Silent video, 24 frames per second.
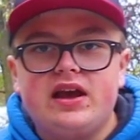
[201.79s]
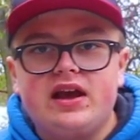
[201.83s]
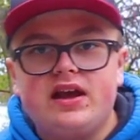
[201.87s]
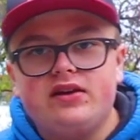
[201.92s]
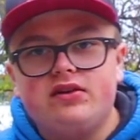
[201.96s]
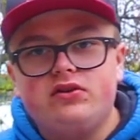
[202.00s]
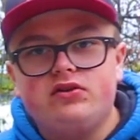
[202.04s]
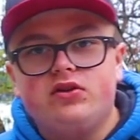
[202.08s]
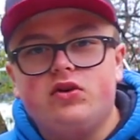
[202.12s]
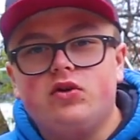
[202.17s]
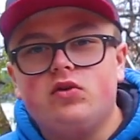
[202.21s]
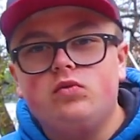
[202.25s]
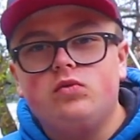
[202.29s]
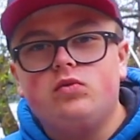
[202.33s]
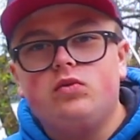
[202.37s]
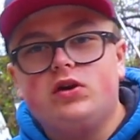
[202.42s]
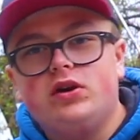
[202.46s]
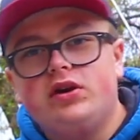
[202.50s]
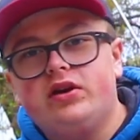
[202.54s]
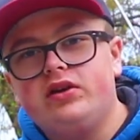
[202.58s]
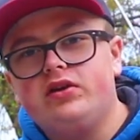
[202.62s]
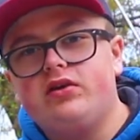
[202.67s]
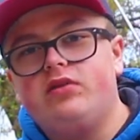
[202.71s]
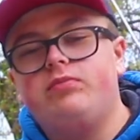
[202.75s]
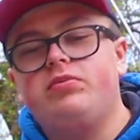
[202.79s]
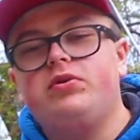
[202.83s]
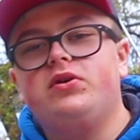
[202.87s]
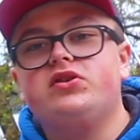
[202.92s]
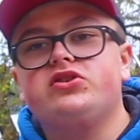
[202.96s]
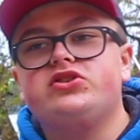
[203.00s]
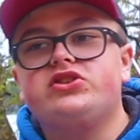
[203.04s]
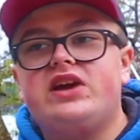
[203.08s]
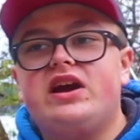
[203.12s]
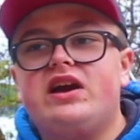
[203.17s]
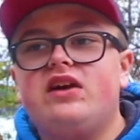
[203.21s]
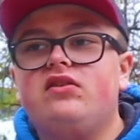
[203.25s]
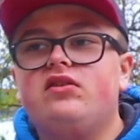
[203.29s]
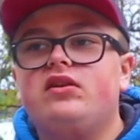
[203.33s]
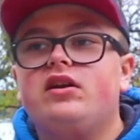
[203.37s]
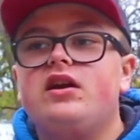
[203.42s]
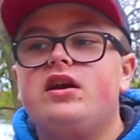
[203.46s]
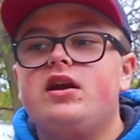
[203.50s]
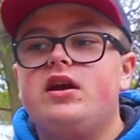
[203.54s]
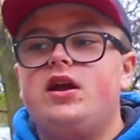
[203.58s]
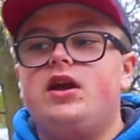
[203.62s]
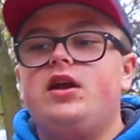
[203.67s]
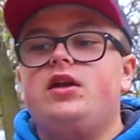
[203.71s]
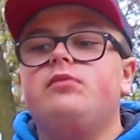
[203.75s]
I don't know what it'll push out,
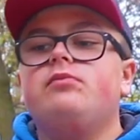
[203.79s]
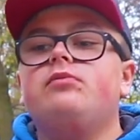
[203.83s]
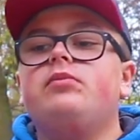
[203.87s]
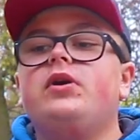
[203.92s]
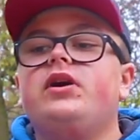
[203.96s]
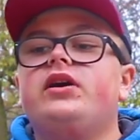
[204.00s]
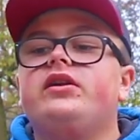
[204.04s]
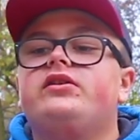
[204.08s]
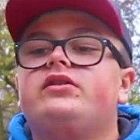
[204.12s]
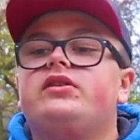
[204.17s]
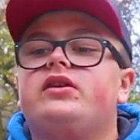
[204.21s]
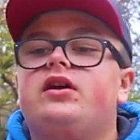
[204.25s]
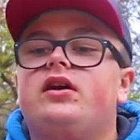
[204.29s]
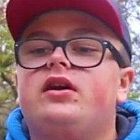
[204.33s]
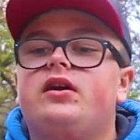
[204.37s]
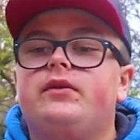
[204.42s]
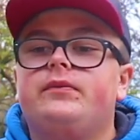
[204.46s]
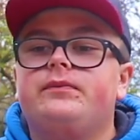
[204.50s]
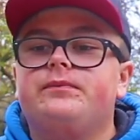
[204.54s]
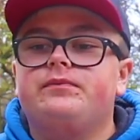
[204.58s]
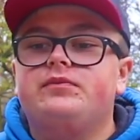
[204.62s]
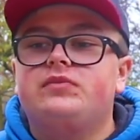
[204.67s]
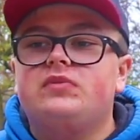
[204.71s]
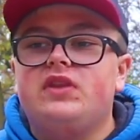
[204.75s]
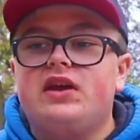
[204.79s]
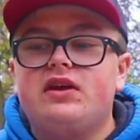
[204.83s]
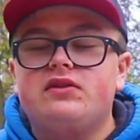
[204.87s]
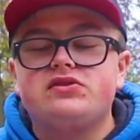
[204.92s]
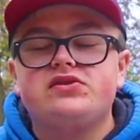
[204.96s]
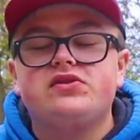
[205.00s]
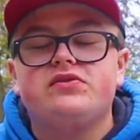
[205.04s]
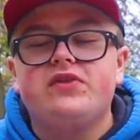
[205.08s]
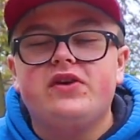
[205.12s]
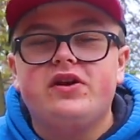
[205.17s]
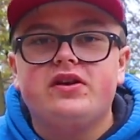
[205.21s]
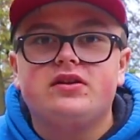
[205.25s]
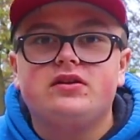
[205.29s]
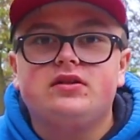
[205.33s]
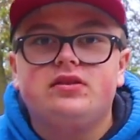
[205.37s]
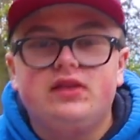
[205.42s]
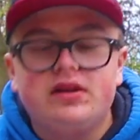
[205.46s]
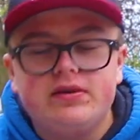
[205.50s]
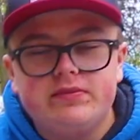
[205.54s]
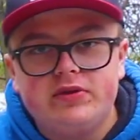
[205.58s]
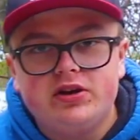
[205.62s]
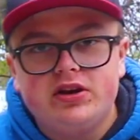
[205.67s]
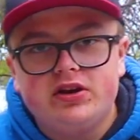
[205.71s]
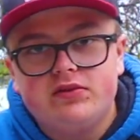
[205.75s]
but that was a very
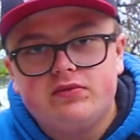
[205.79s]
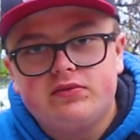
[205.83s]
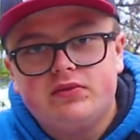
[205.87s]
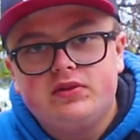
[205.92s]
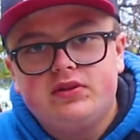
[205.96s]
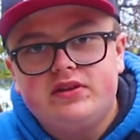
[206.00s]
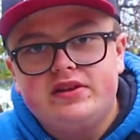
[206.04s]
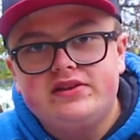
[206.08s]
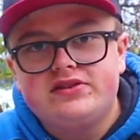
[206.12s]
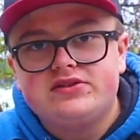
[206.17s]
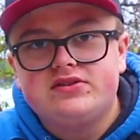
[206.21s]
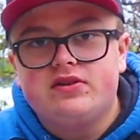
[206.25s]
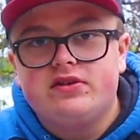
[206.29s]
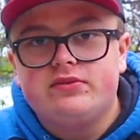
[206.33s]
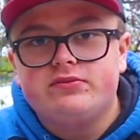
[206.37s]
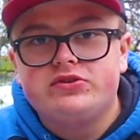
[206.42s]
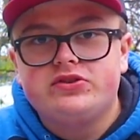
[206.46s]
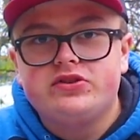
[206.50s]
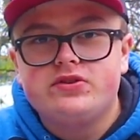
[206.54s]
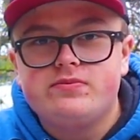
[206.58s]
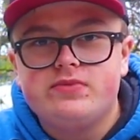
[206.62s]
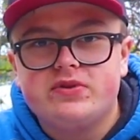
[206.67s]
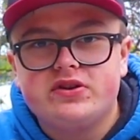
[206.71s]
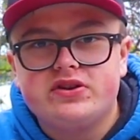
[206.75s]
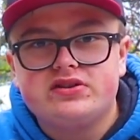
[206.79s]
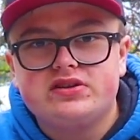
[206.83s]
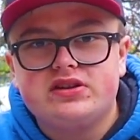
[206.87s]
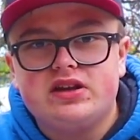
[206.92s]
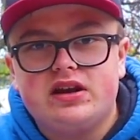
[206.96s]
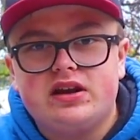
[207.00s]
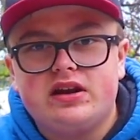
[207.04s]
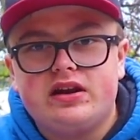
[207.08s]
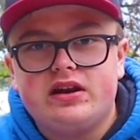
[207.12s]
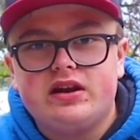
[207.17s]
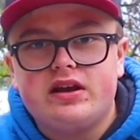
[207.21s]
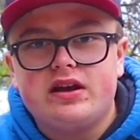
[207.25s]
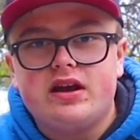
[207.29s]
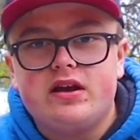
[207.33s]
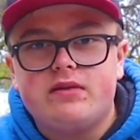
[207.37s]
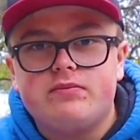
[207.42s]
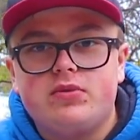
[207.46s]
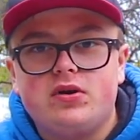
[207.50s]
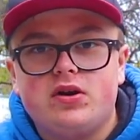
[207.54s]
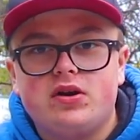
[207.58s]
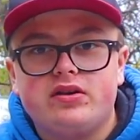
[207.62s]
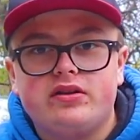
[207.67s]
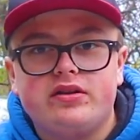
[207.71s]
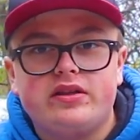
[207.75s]
limited release, so I'm super excited I
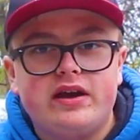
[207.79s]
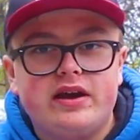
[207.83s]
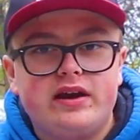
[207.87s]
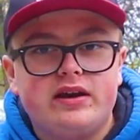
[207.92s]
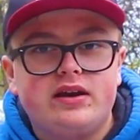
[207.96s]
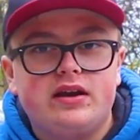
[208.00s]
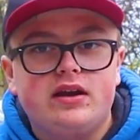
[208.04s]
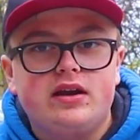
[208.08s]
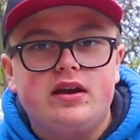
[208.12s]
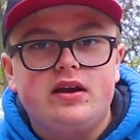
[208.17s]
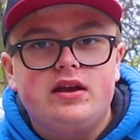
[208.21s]
got part of that.